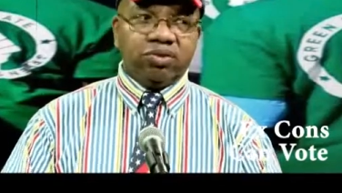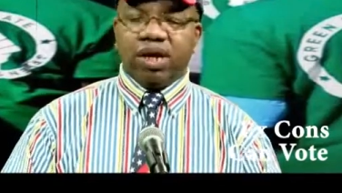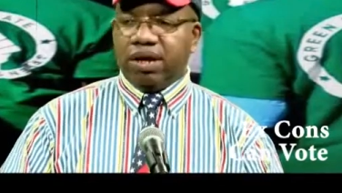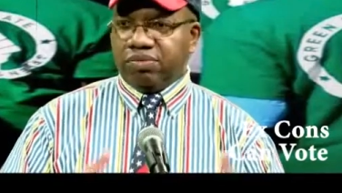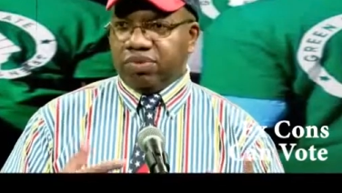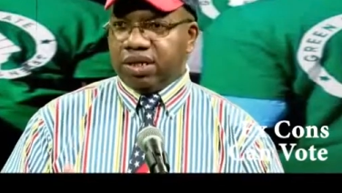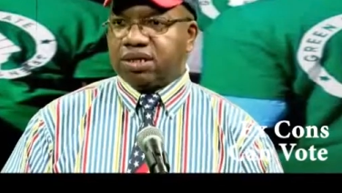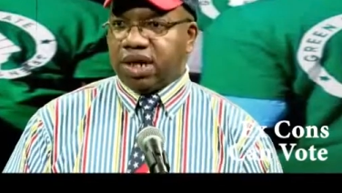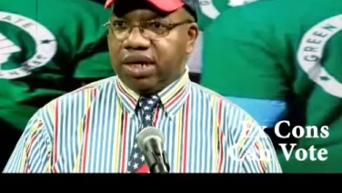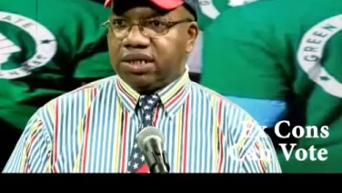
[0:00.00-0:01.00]
so that we can
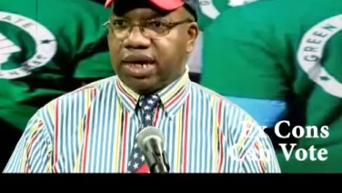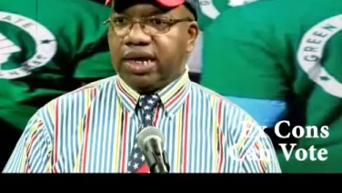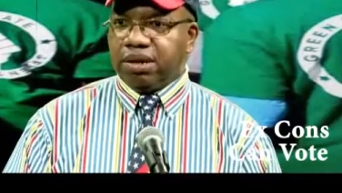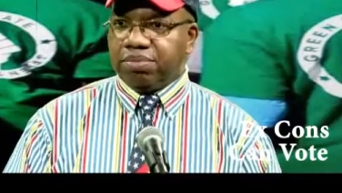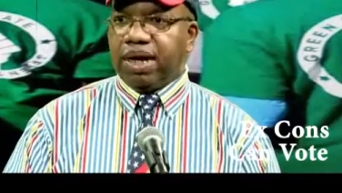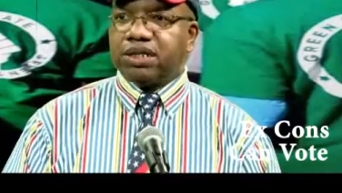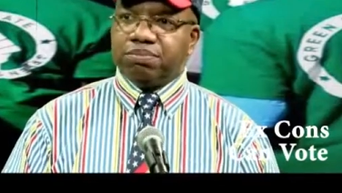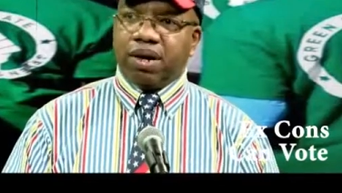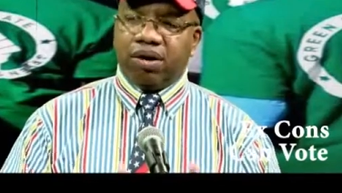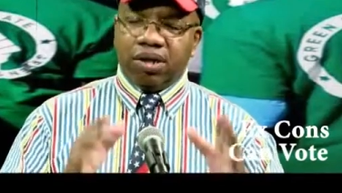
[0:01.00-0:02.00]
start educating blacks
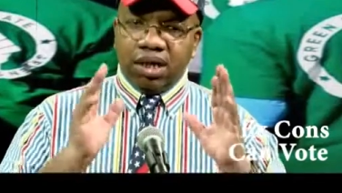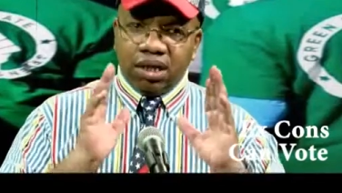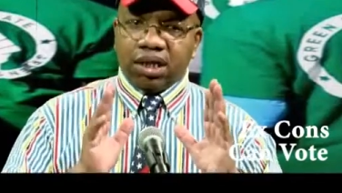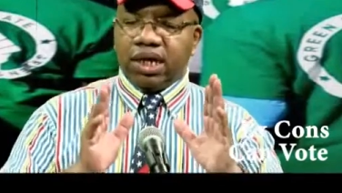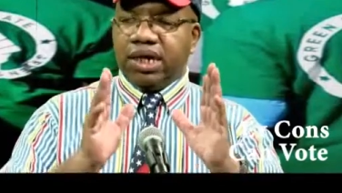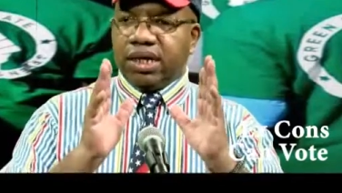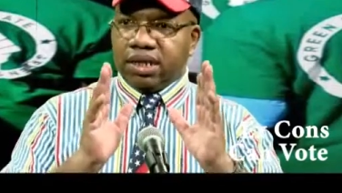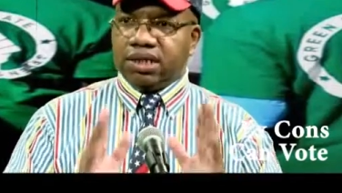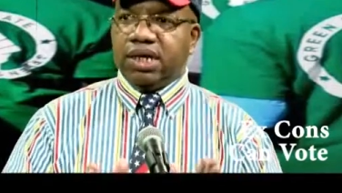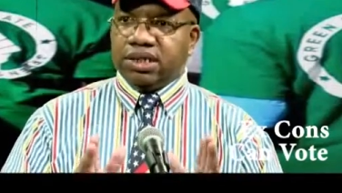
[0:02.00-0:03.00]
about looking
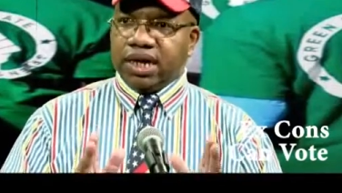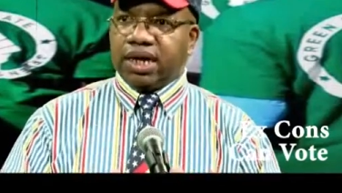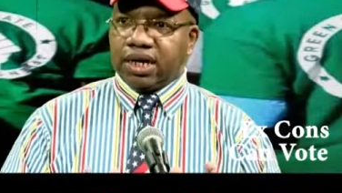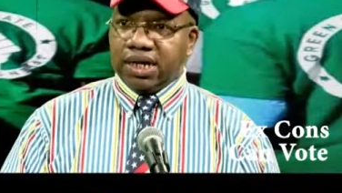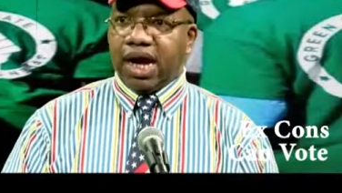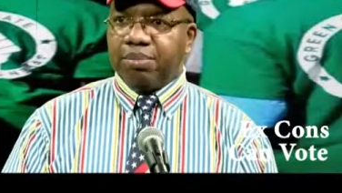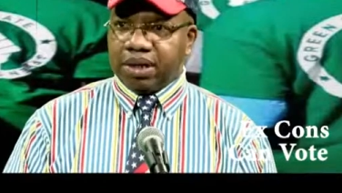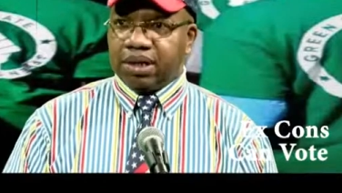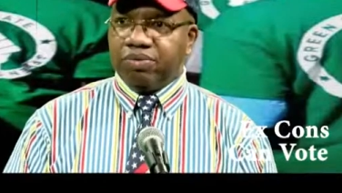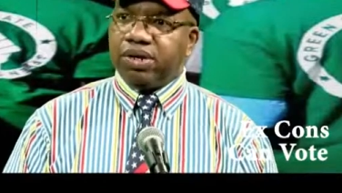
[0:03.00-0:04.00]
at things
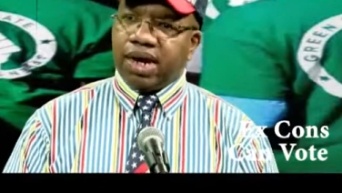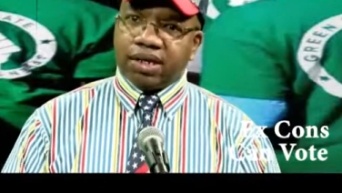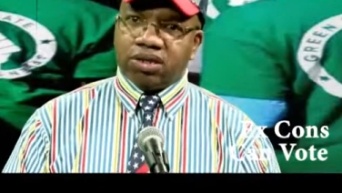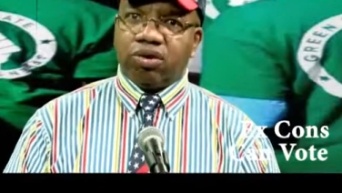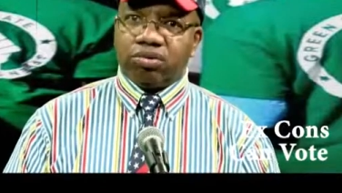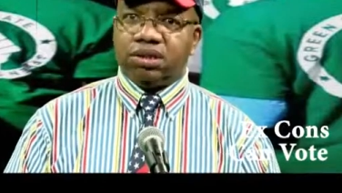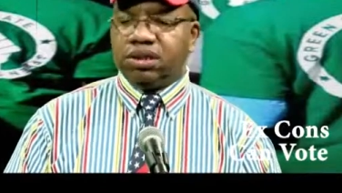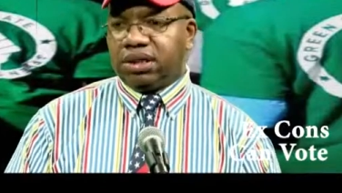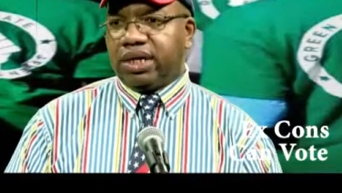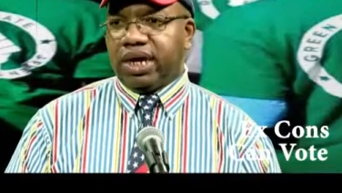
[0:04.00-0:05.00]
economically. We're not taught to
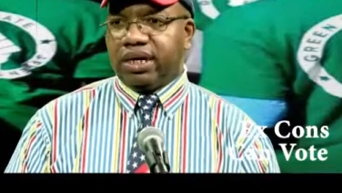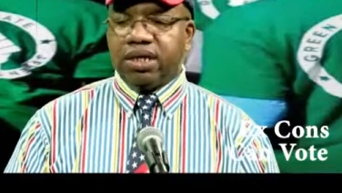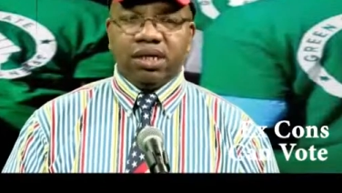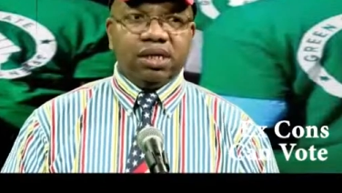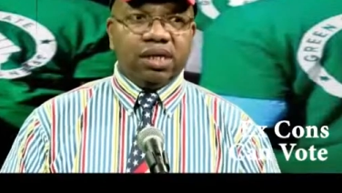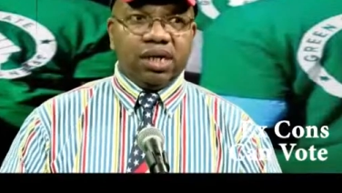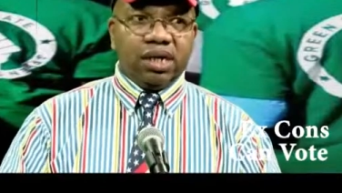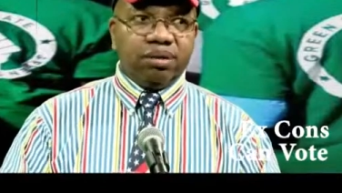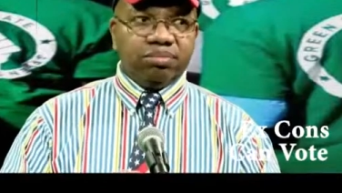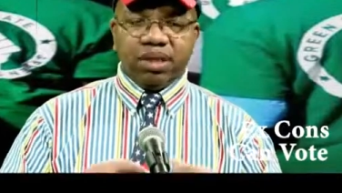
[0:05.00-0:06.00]
look at
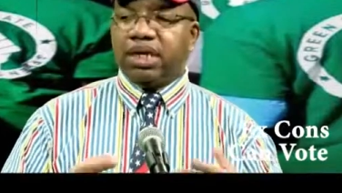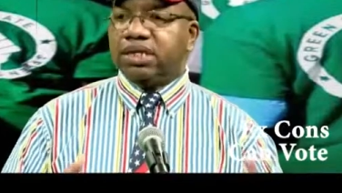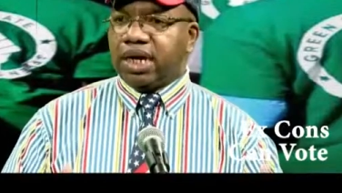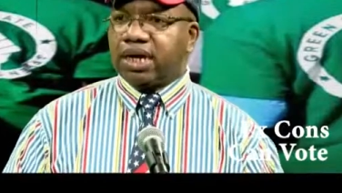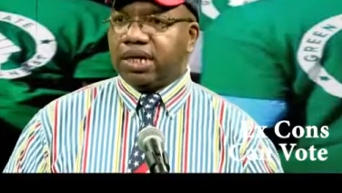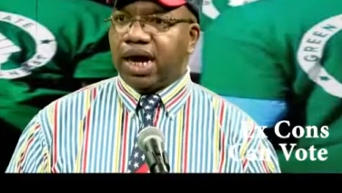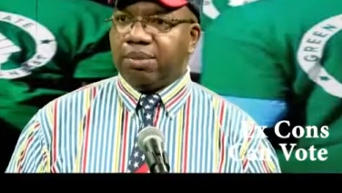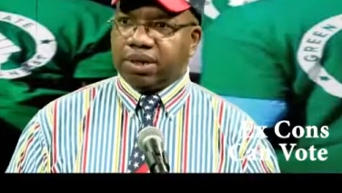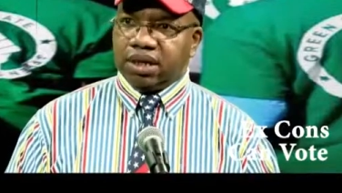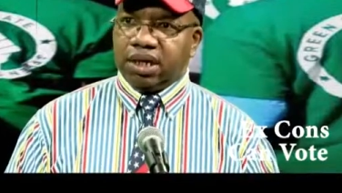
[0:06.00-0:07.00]
things
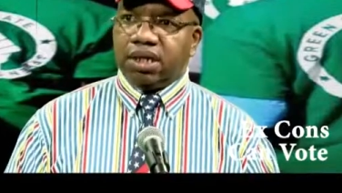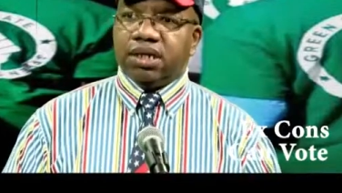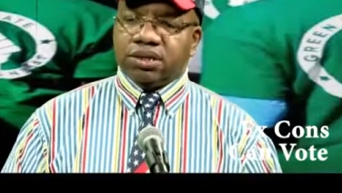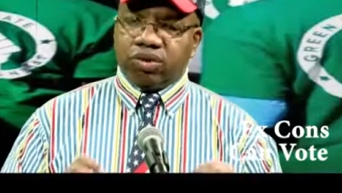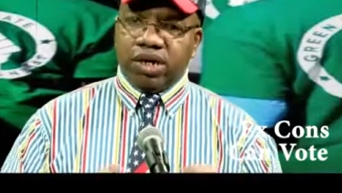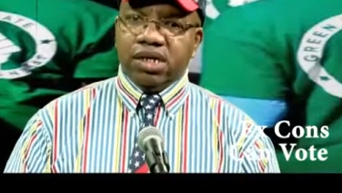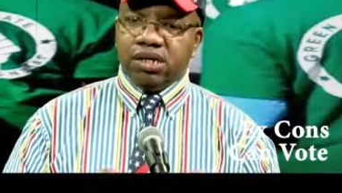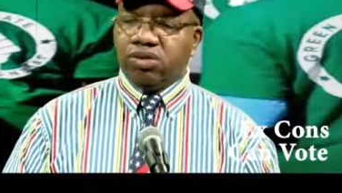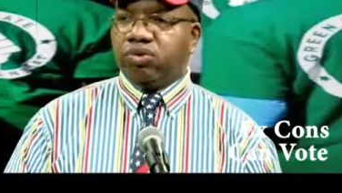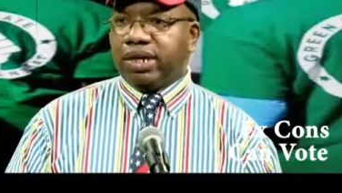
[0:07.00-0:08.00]
economically. So
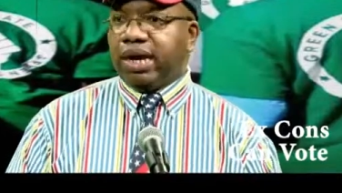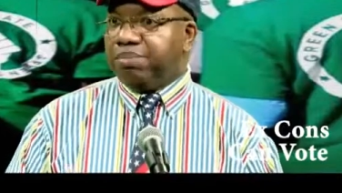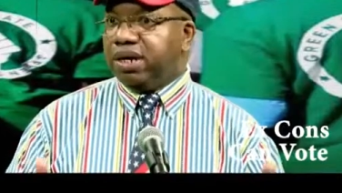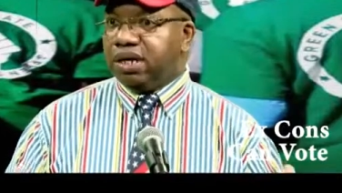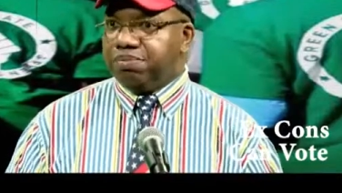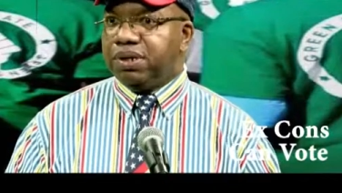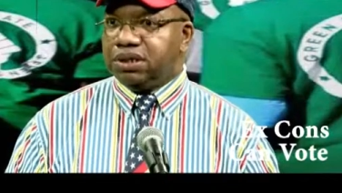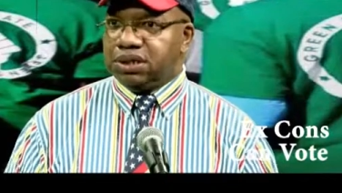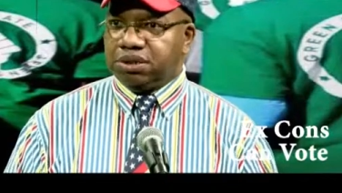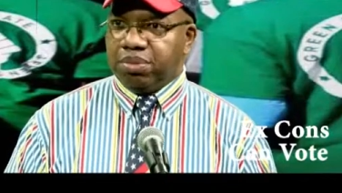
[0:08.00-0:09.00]
he's doing that, being a
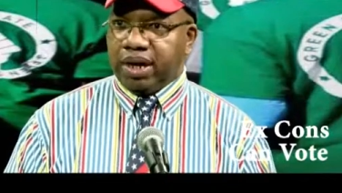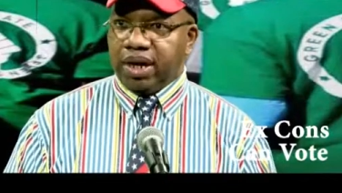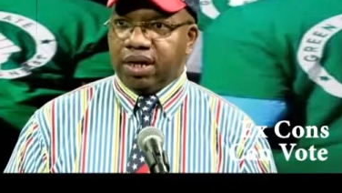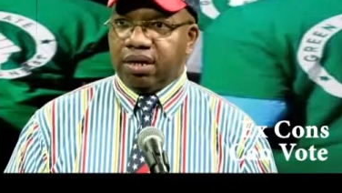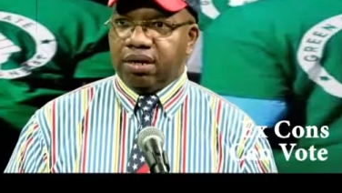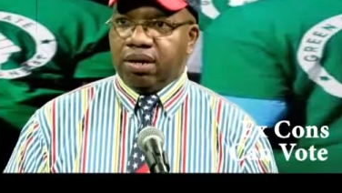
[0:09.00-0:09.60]
businessman.